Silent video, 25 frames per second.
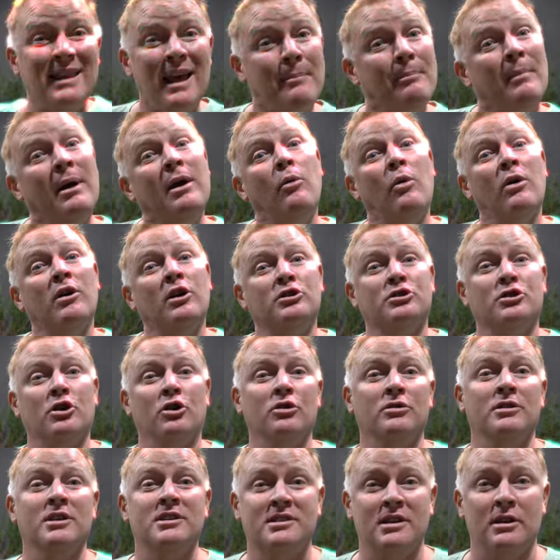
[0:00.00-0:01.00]
that might wanna
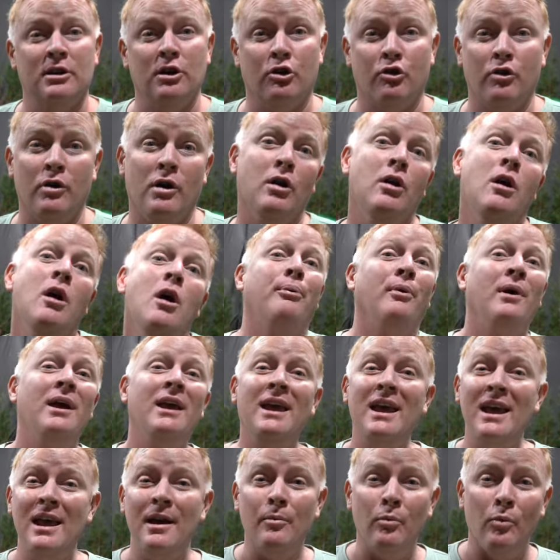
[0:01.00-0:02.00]
turn this into a career,
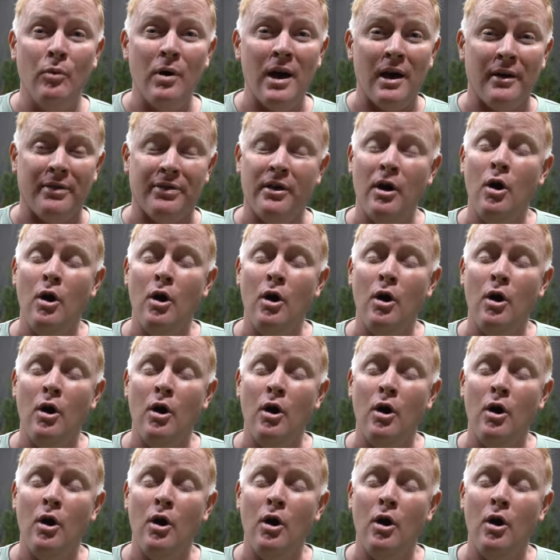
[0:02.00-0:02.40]
bring him with.